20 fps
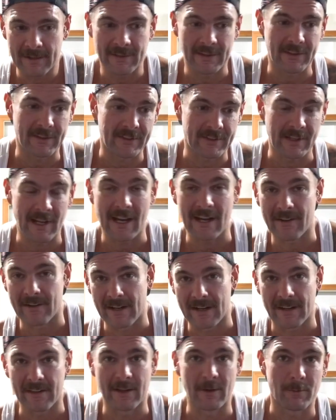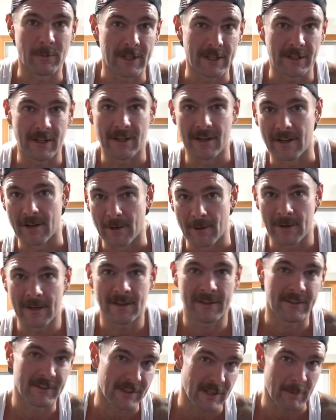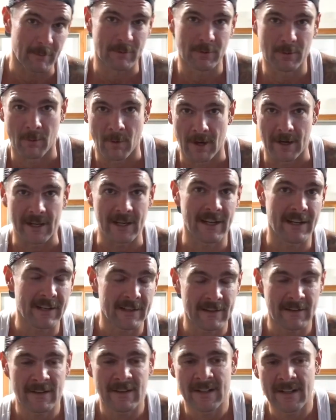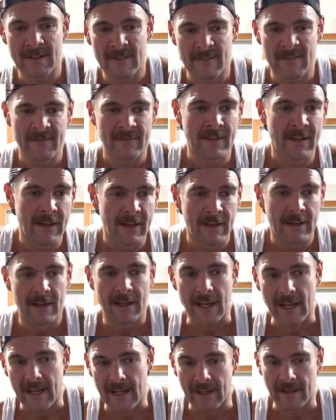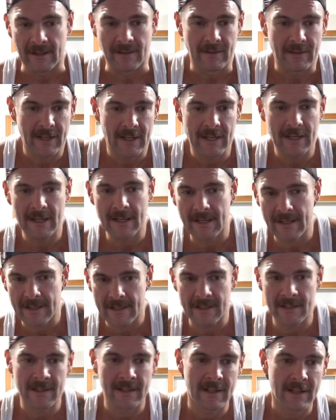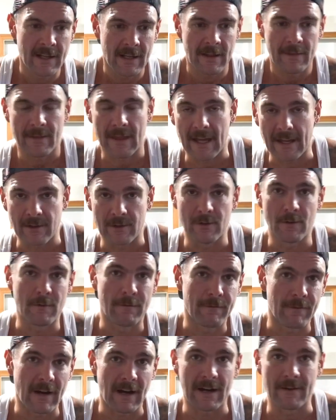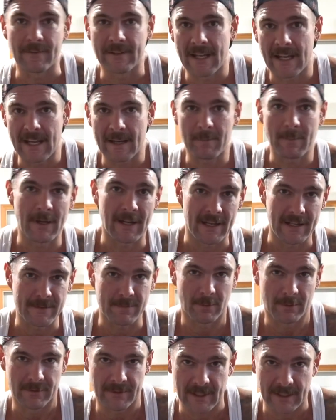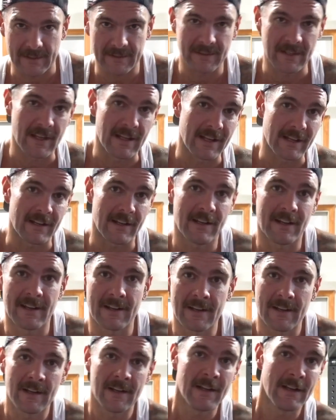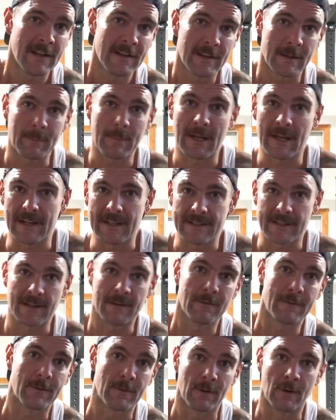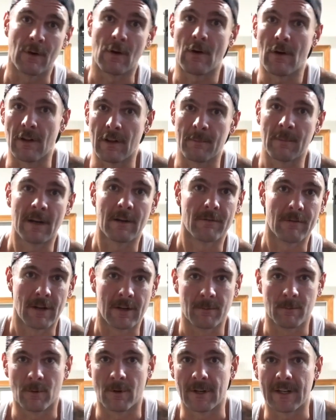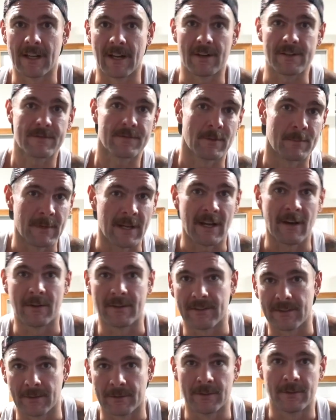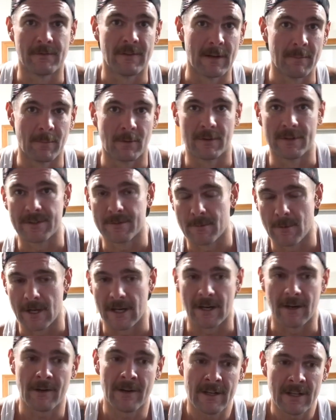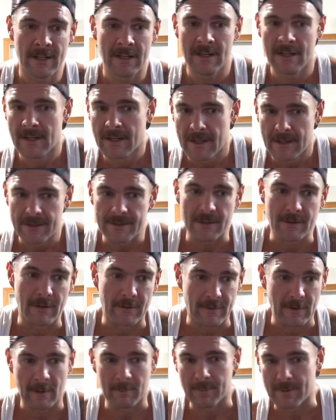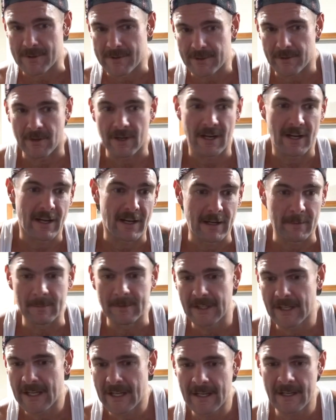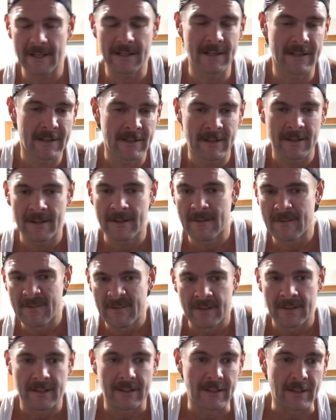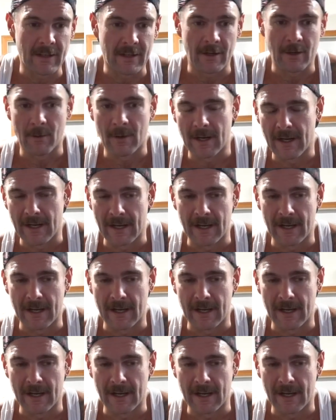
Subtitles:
this Saturday that we go sub 20, and that new 5K pace will dictate the pacing for all of my run workouts from now until November as well. So if I'm prescribed, you know,